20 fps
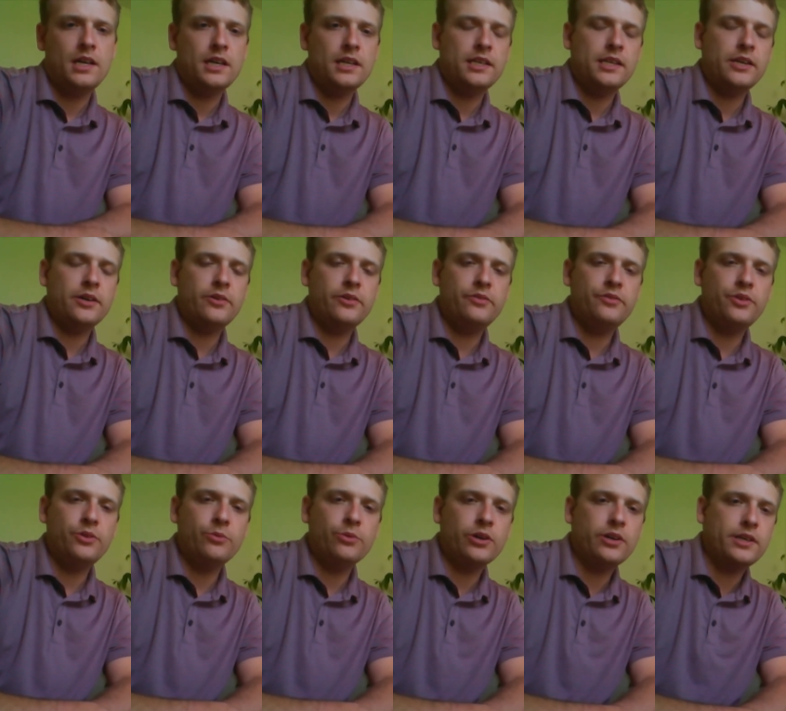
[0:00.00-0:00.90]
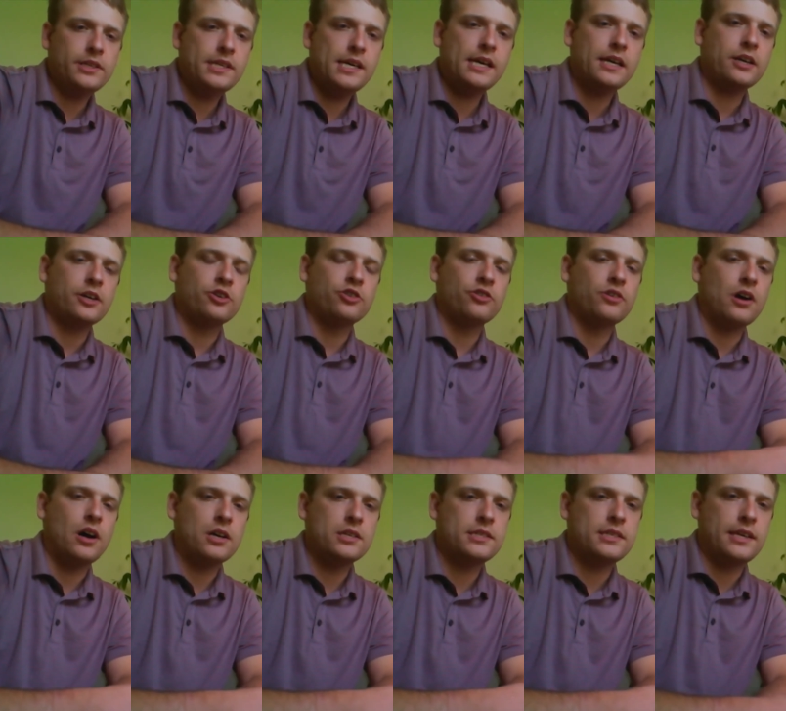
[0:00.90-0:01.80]
Now, if you were to take a
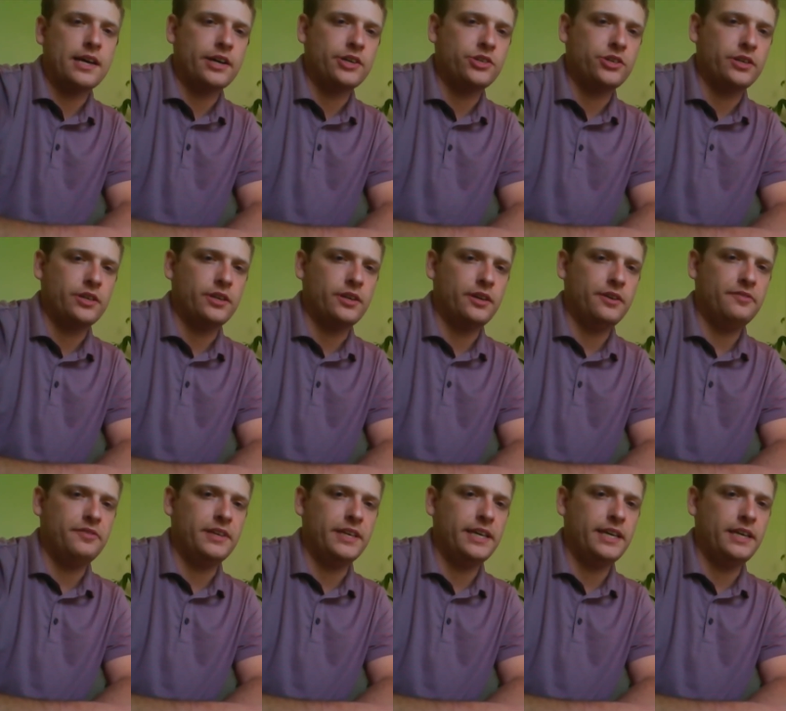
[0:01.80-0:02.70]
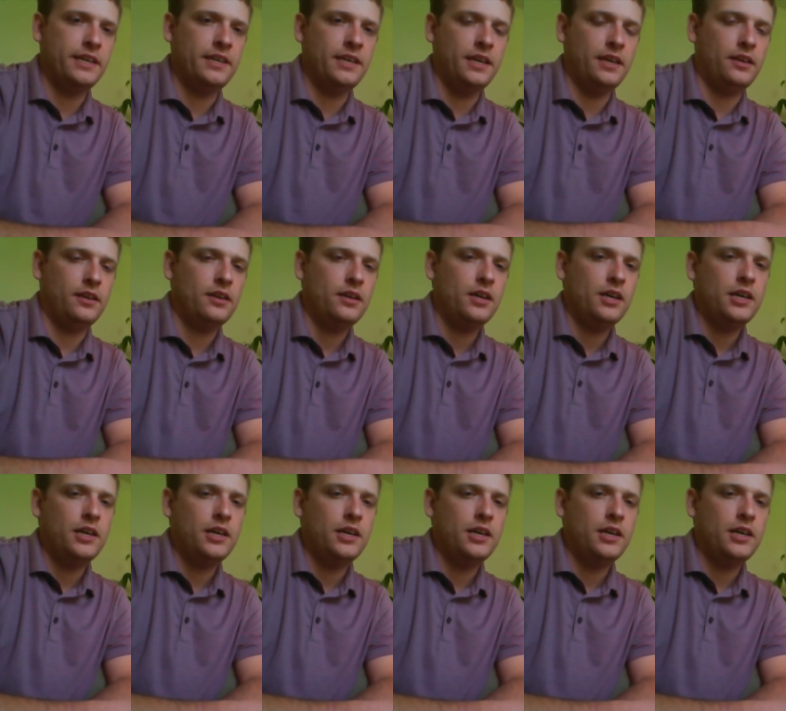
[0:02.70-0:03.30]
cross section of the kidney,